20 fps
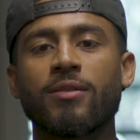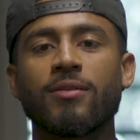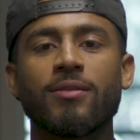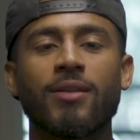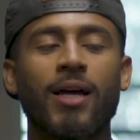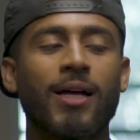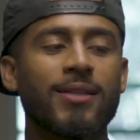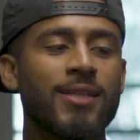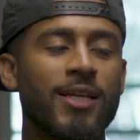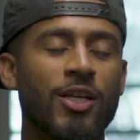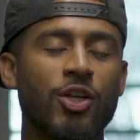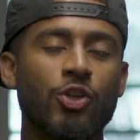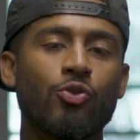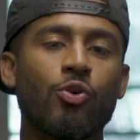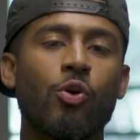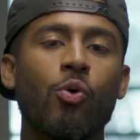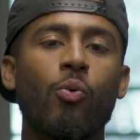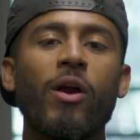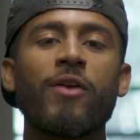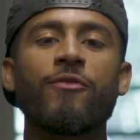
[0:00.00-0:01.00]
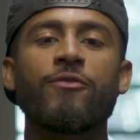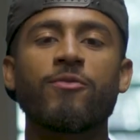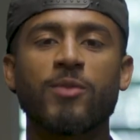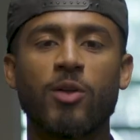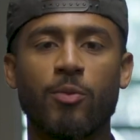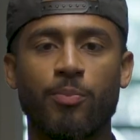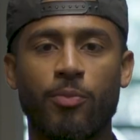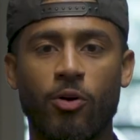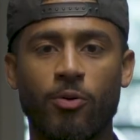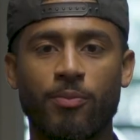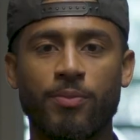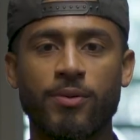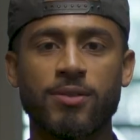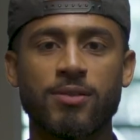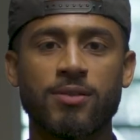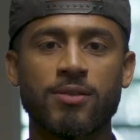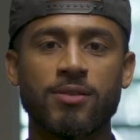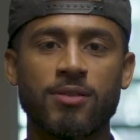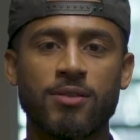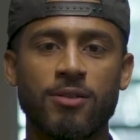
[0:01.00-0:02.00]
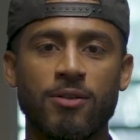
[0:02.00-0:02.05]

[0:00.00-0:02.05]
not taking you away from your purpose